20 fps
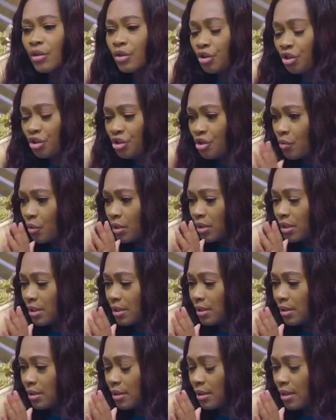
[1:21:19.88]
You know
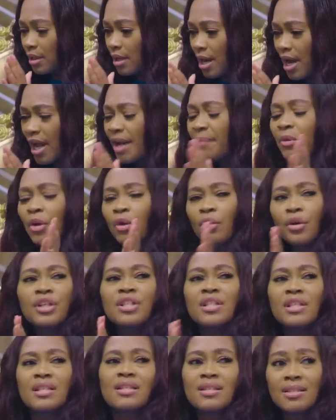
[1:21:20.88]
what? I am not
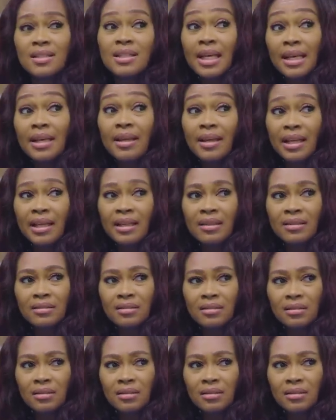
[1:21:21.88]
going to stay here